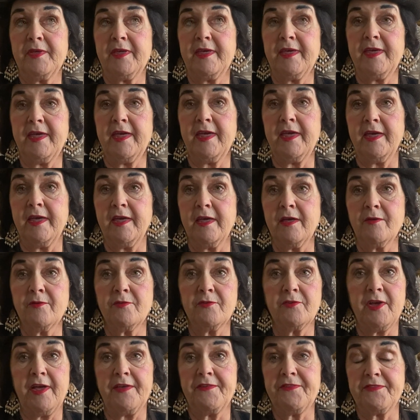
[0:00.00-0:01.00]
he
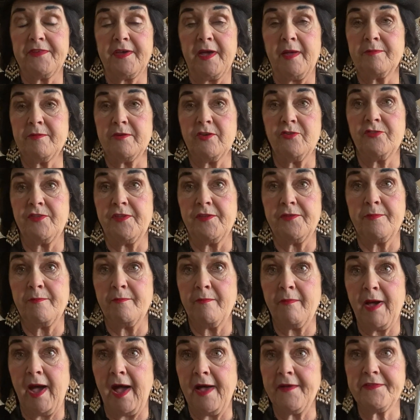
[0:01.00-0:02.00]
established this
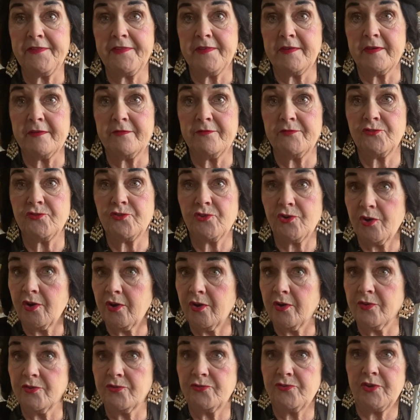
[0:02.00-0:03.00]
massive
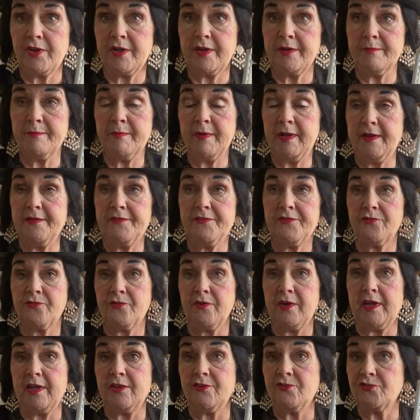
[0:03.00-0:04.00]
church and
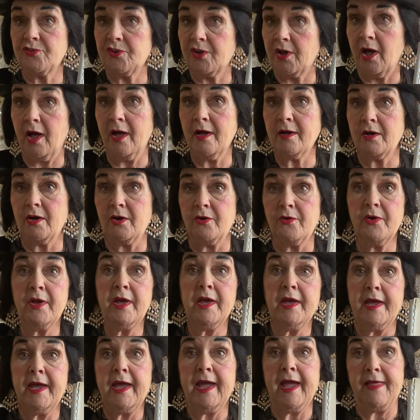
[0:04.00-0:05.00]
ministry in Chicago,
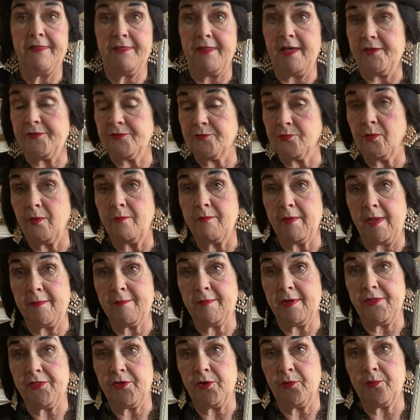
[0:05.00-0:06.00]
and that's where my
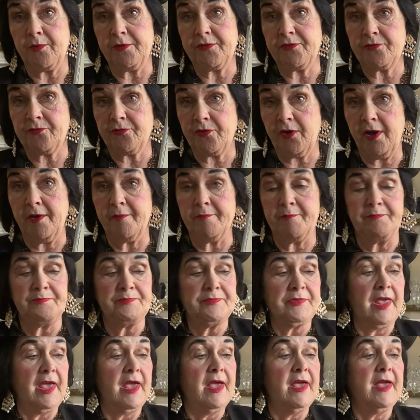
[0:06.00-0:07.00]
mother was from.
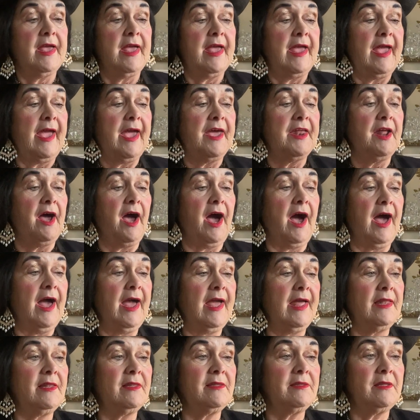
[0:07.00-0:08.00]
And
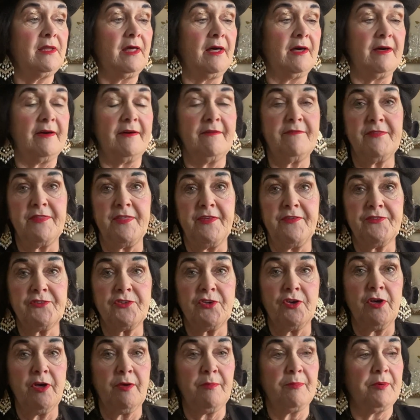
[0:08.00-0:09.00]
I love this
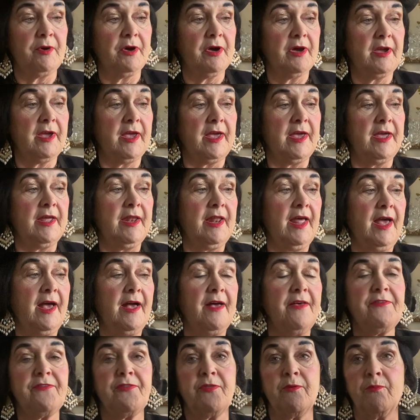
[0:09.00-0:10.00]
cookbook. It
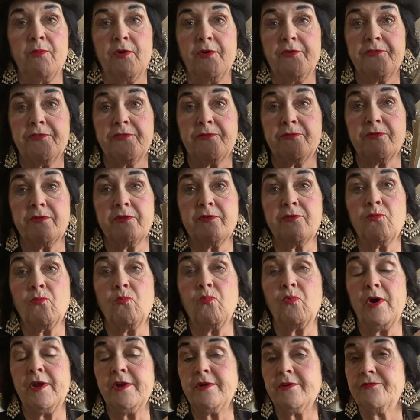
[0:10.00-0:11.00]
has the most
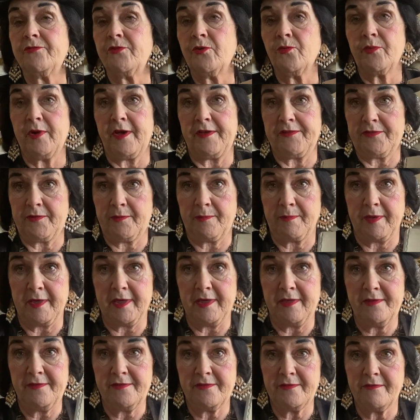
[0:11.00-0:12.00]
wonderful
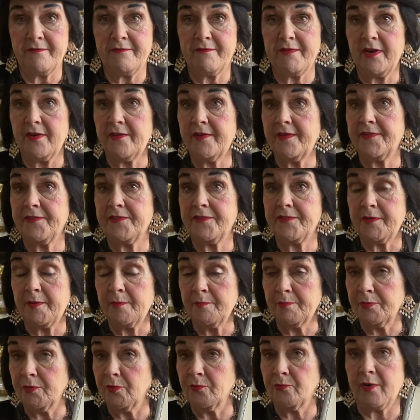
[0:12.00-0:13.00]
recipes, very
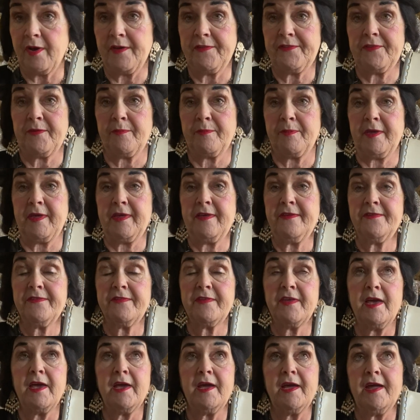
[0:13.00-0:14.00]
simple
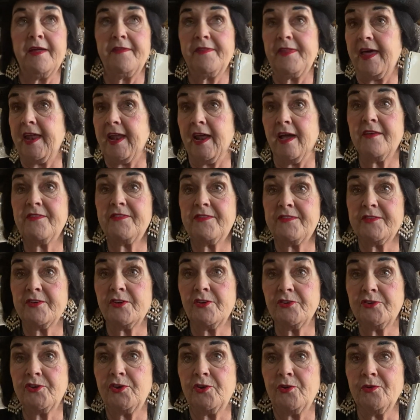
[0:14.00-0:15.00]
recipes that I
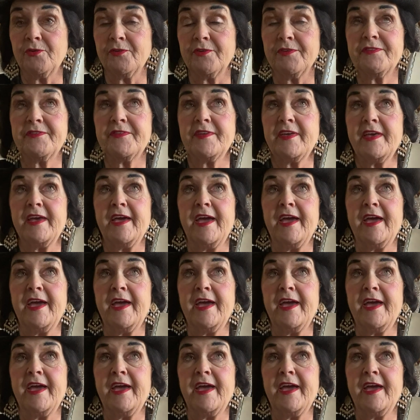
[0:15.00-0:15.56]
still use.